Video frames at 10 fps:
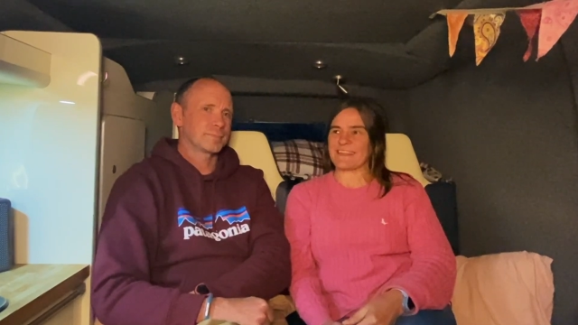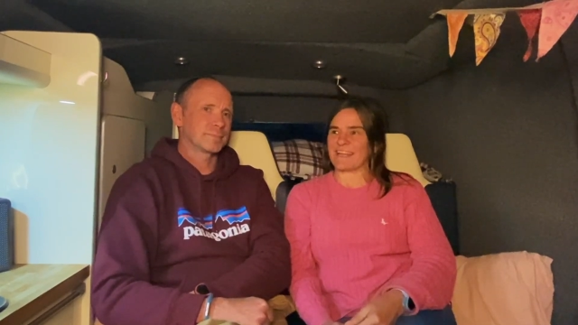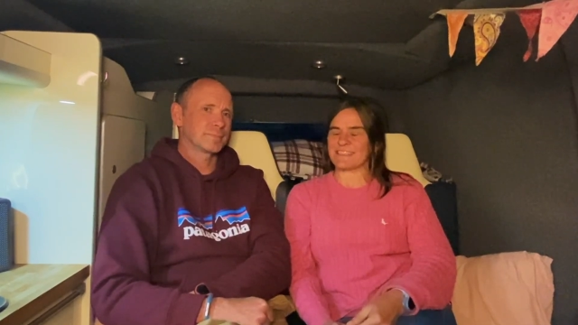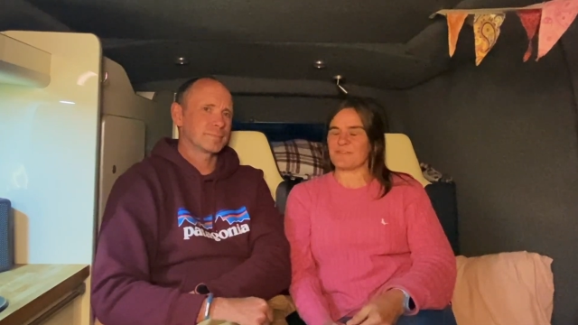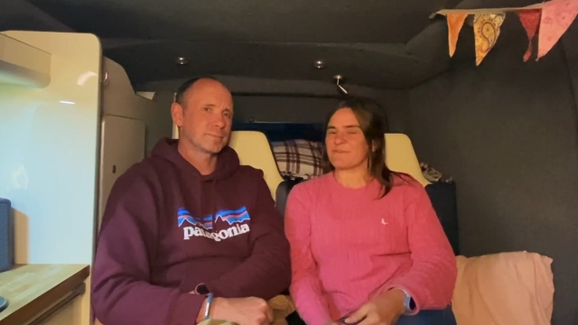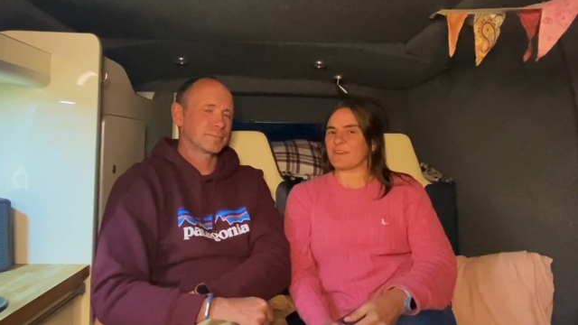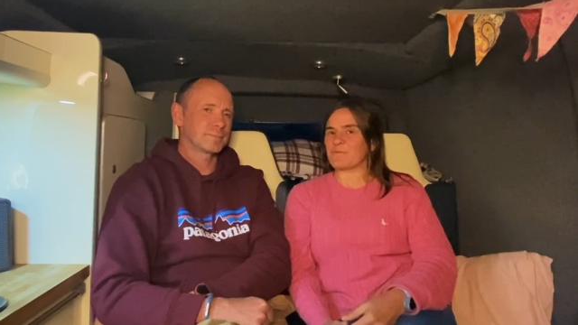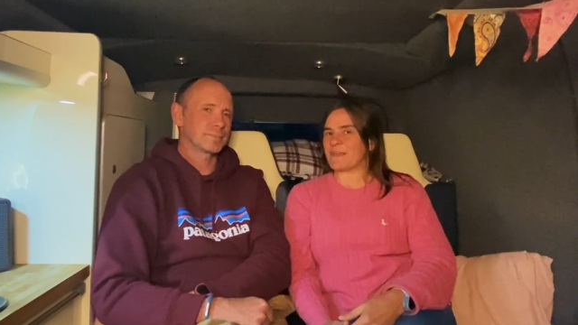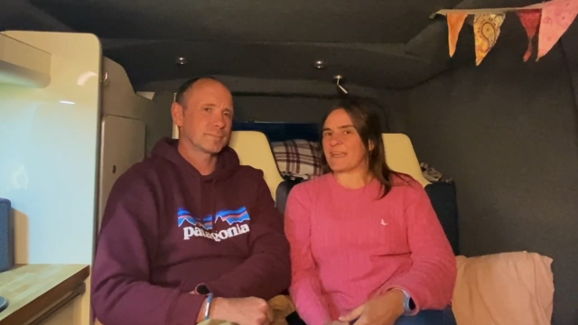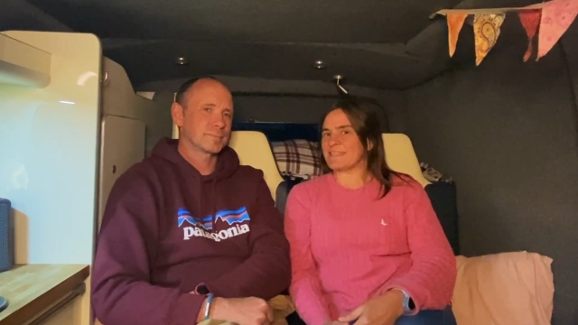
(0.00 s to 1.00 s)
Speaker 1: I don't
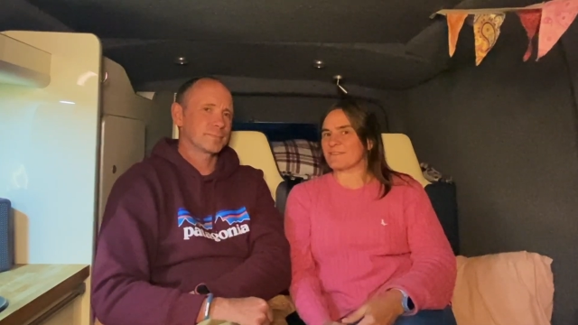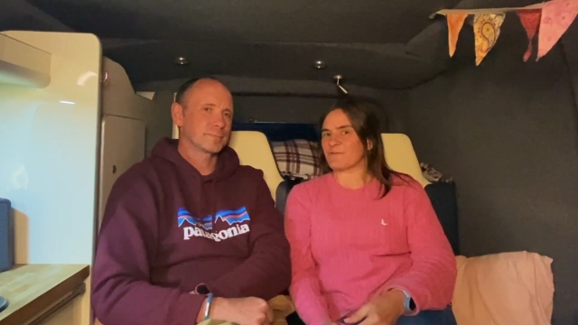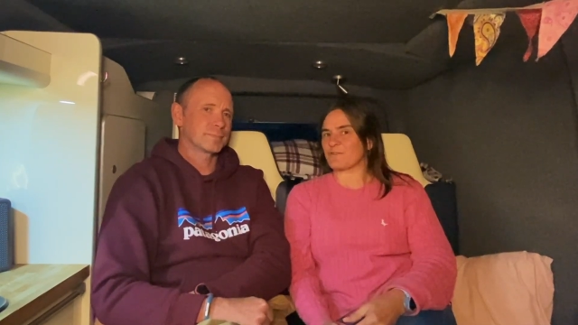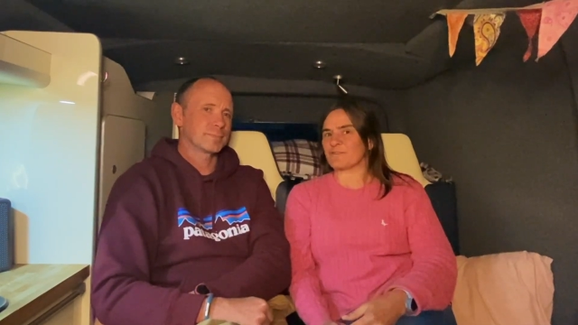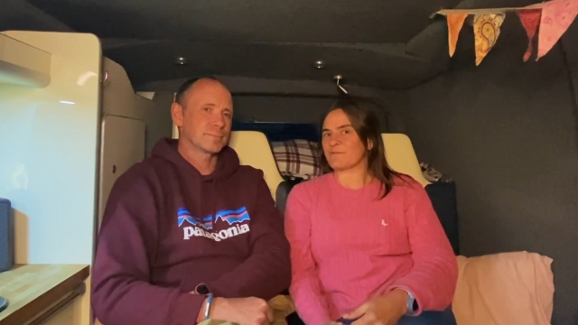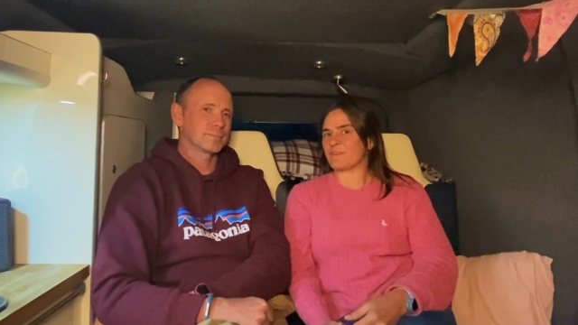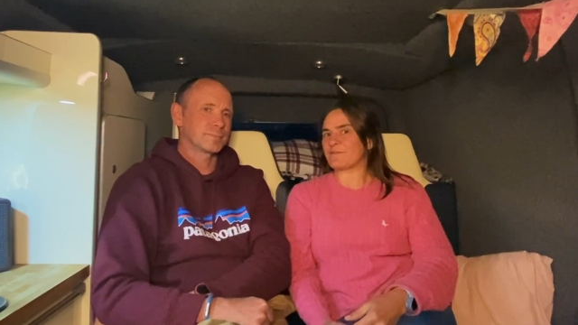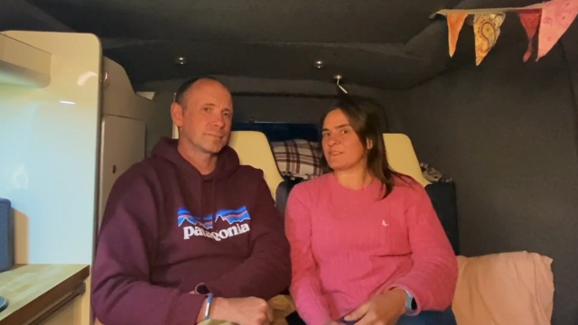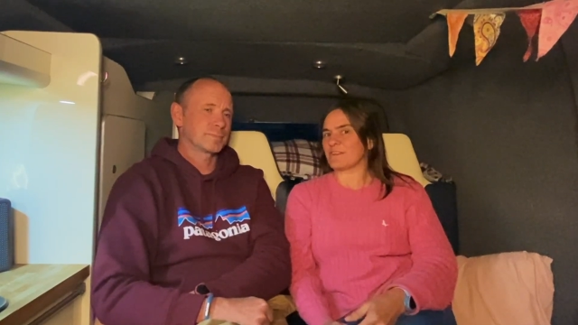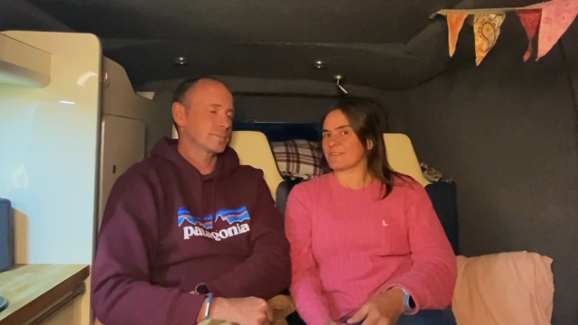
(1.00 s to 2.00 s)
think we ate for under
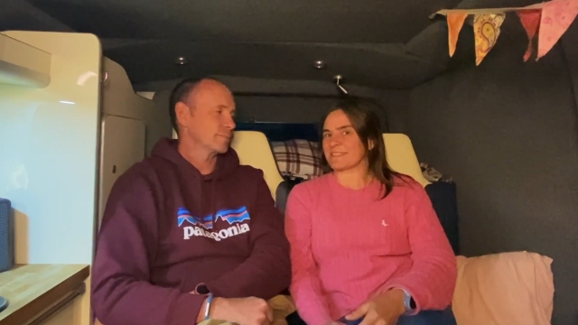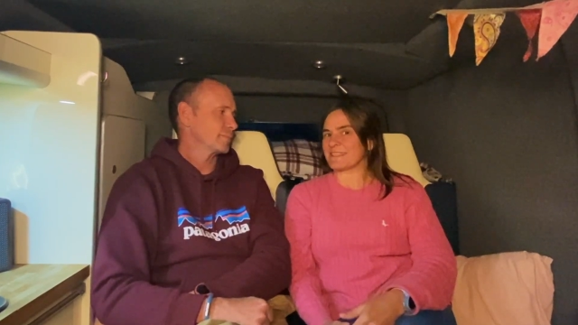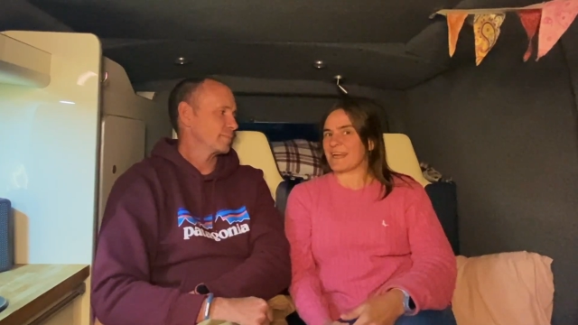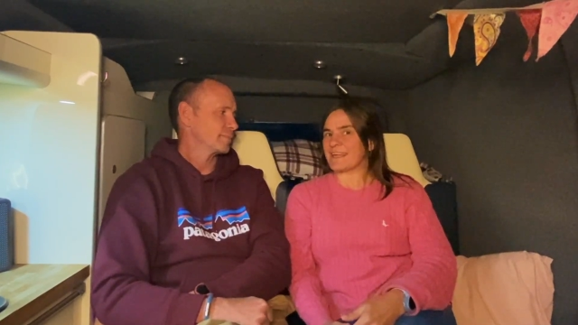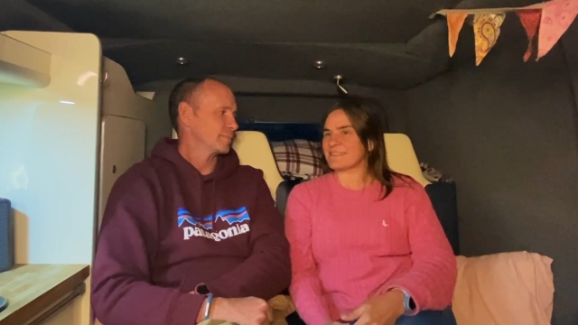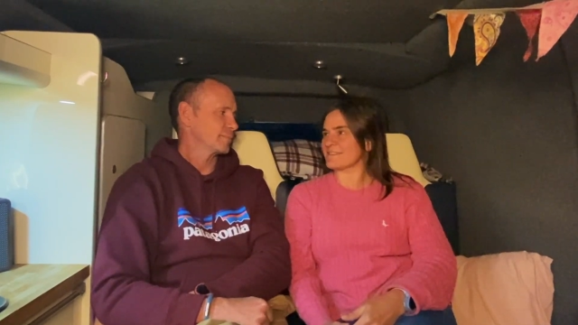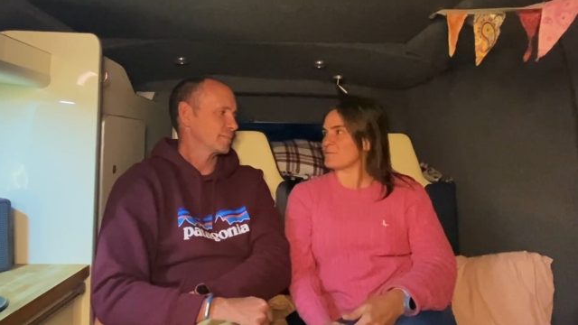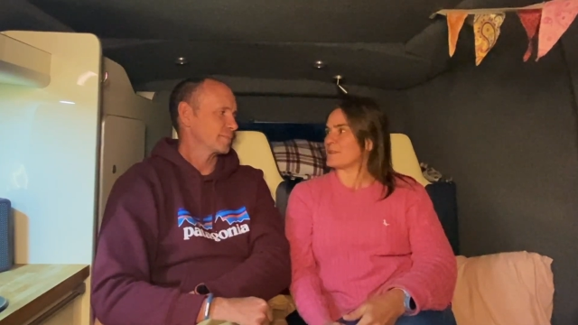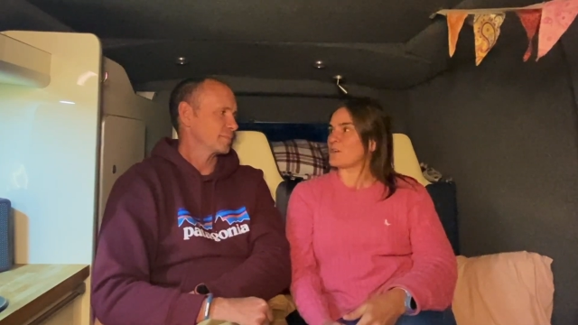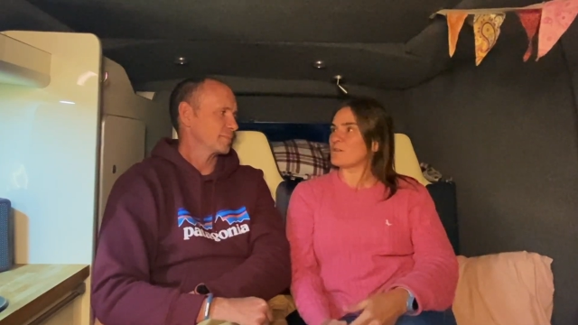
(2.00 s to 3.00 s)
$50 a night,
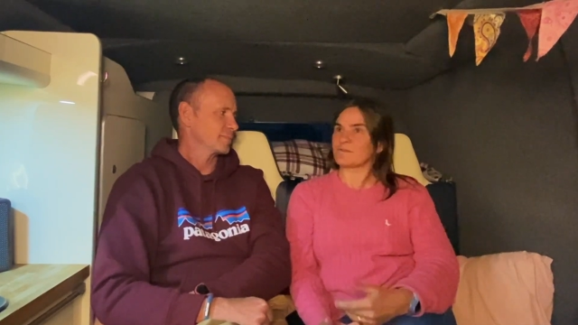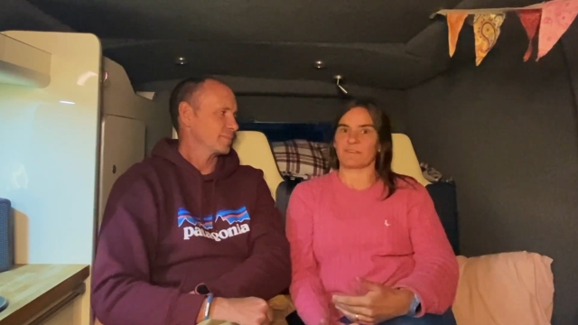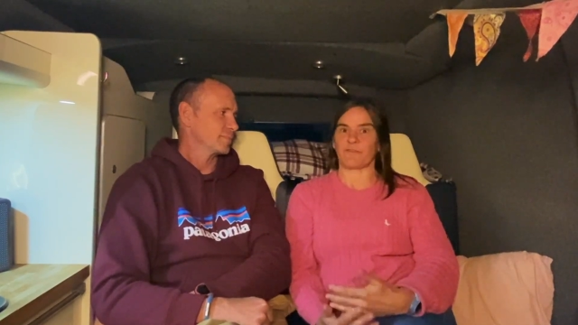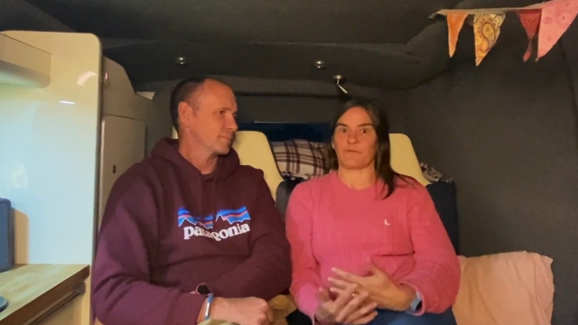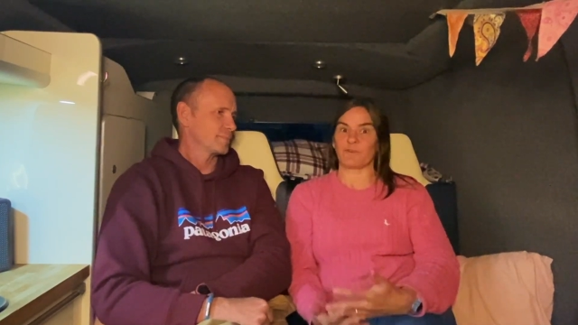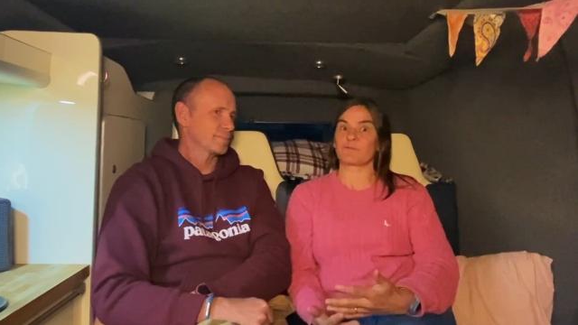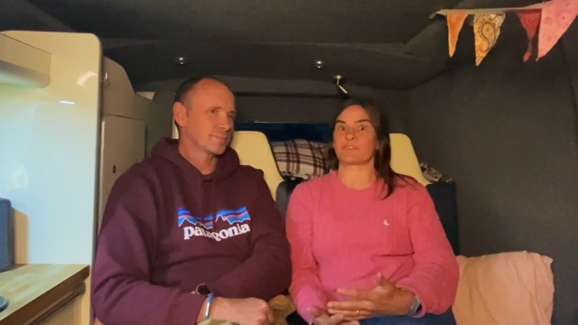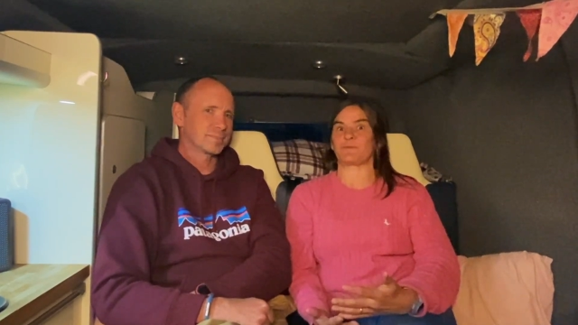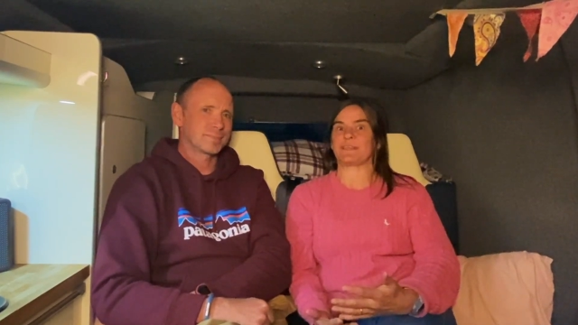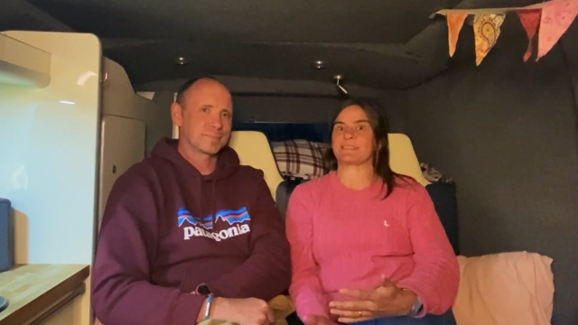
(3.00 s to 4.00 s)
so we couldn't
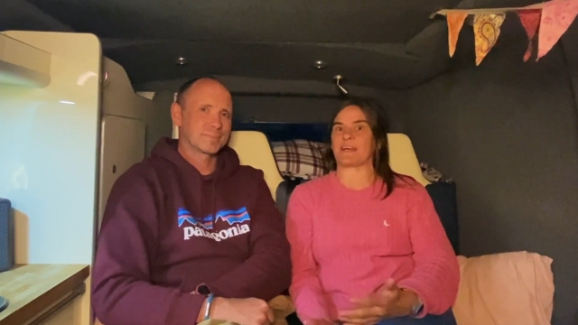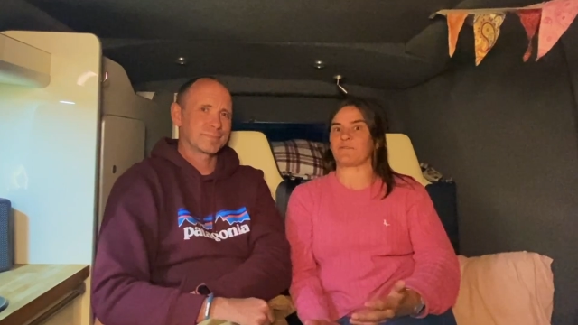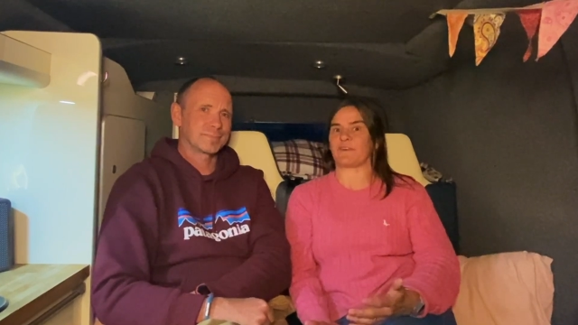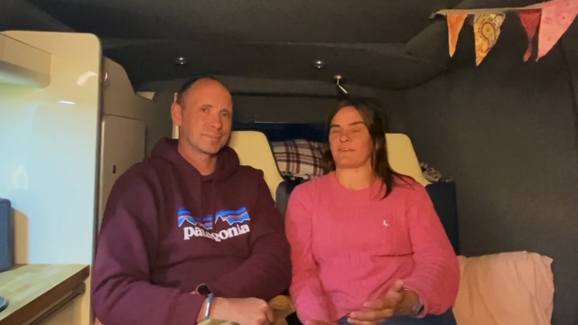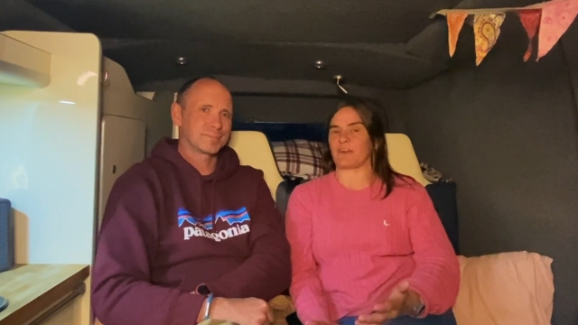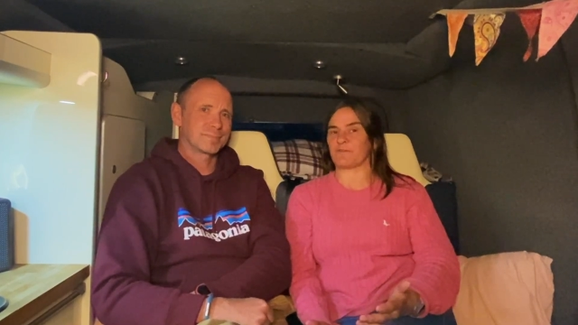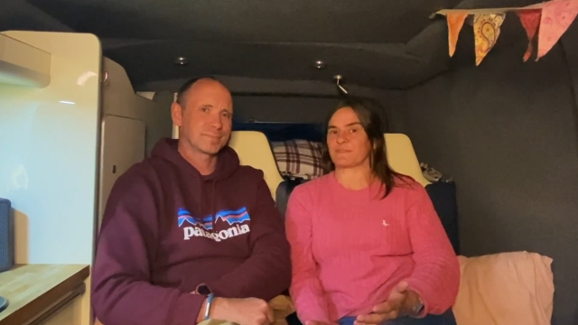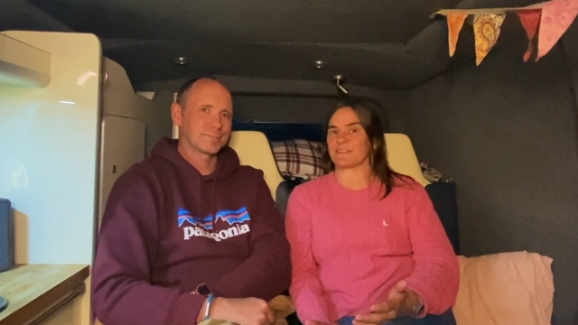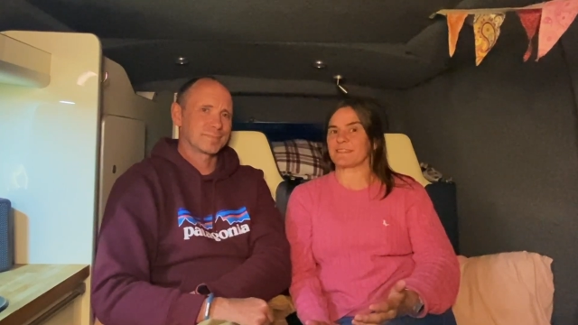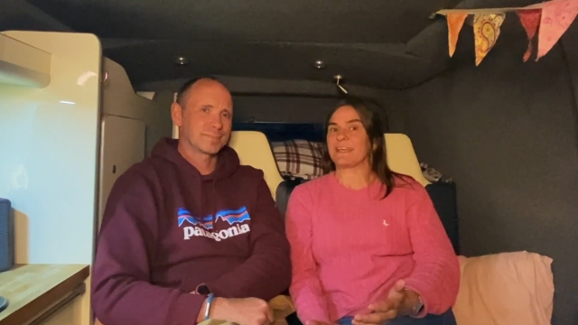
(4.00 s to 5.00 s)
afford to eat out very
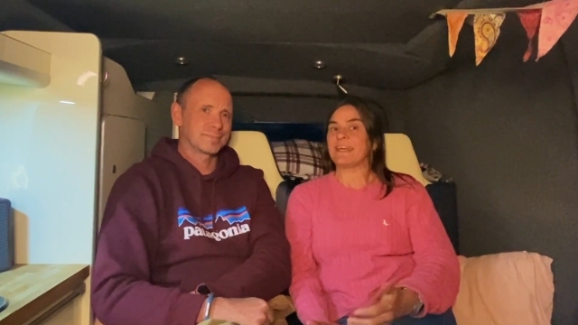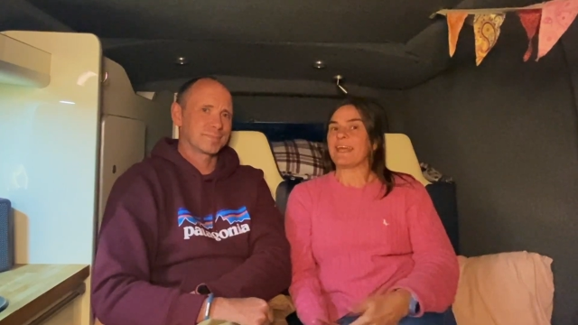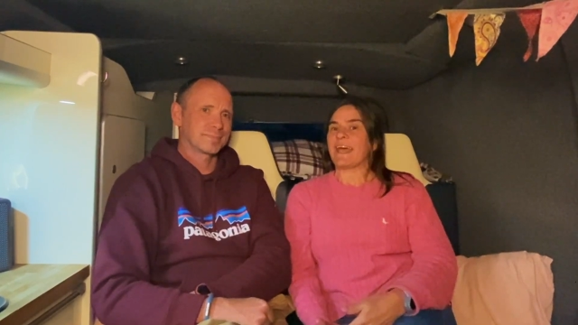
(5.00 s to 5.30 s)
often.